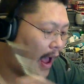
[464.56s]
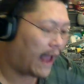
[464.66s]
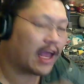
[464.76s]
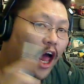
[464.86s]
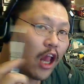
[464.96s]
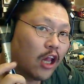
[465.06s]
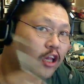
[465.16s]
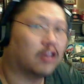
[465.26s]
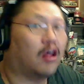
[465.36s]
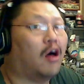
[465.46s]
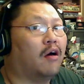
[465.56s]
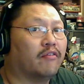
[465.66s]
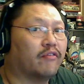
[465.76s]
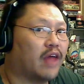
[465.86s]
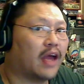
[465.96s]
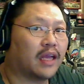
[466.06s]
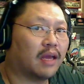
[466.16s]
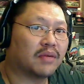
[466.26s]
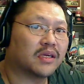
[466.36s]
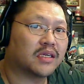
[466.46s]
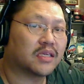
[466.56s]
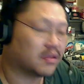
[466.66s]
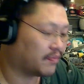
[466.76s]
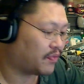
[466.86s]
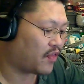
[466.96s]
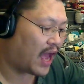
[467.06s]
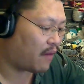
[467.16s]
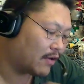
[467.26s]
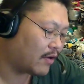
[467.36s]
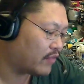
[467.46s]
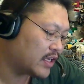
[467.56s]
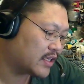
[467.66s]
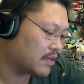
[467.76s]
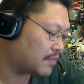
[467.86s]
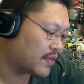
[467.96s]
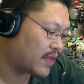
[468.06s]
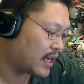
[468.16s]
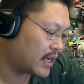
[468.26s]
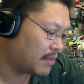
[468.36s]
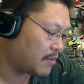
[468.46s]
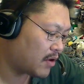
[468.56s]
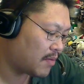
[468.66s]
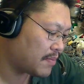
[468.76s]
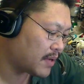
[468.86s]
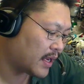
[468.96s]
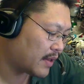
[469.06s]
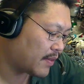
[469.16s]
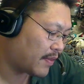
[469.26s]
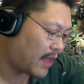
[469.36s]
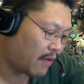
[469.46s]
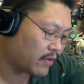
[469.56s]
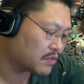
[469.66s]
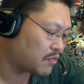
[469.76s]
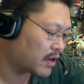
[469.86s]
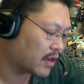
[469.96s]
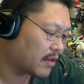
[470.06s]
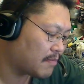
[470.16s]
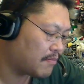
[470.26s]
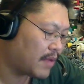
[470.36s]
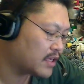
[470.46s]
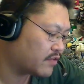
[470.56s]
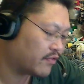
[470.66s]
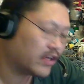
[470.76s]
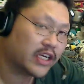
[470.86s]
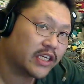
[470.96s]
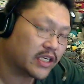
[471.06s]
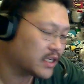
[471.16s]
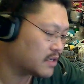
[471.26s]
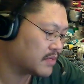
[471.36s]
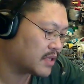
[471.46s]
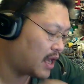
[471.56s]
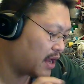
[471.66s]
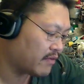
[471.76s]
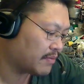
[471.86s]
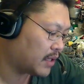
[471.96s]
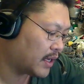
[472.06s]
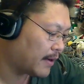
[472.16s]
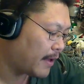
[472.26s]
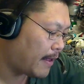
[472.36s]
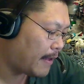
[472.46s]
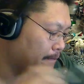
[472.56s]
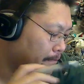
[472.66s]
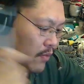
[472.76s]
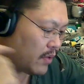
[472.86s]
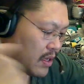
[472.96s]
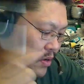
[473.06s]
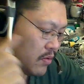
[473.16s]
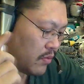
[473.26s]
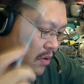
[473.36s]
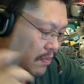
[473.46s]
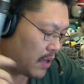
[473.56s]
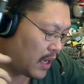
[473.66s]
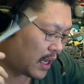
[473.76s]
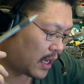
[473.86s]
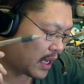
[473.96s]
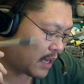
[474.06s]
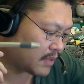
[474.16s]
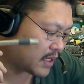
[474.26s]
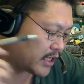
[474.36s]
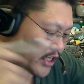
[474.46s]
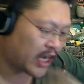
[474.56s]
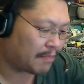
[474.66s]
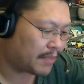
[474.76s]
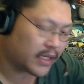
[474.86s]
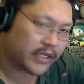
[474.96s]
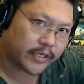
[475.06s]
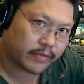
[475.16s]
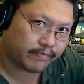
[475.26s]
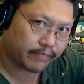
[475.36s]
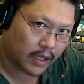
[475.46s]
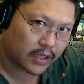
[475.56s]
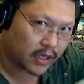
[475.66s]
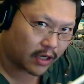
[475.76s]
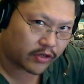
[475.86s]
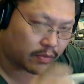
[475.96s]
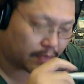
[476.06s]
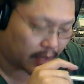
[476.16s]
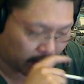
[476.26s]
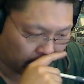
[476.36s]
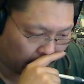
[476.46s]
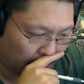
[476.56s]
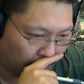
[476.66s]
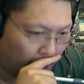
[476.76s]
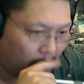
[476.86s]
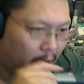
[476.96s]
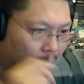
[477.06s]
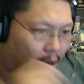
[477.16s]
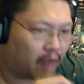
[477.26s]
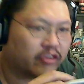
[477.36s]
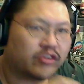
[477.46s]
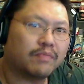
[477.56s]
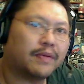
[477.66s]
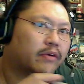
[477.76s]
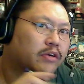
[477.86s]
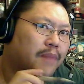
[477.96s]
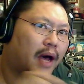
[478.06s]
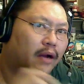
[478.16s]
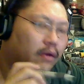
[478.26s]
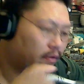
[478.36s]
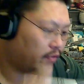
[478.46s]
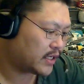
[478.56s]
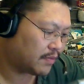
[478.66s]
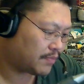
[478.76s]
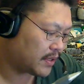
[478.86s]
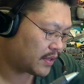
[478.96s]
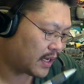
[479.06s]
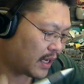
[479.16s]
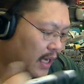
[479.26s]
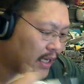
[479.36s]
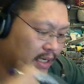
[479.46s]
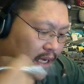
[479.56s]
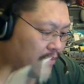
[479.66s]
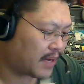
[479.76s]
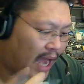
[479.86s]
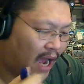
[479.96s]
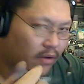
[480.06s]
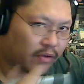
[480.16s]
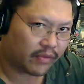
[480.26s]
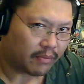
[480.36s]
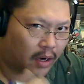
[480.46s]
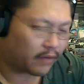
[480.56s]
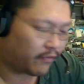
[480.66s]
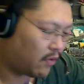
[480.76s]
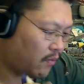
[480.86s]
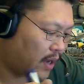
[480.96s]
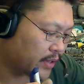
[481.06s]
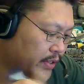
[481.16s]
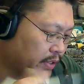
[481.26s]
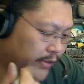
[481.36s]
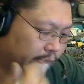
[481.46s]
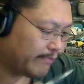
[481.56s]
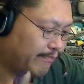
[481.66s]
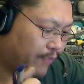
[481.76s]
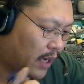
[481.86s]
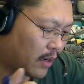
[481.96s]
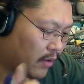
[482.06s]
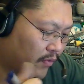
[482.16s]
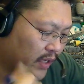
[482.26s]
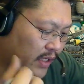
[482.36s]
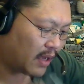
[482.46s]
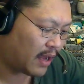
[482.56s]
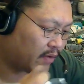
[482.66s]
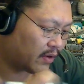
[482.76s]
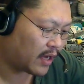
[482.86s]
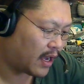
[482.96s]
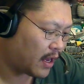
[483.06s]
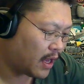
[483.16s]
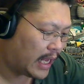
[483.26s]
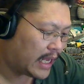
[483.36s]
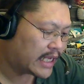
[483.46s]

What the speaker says: I love that gaming system. And I don't know if they still print that anymore, but that was one of the best freaking systems I ever played. Other really cool role-playing games like Champions, that's another superhero game. Marvel Superheroes, but I don't know if they still print that. Like I said, I've been out of the market for a while, so I don't know if they still have it or not.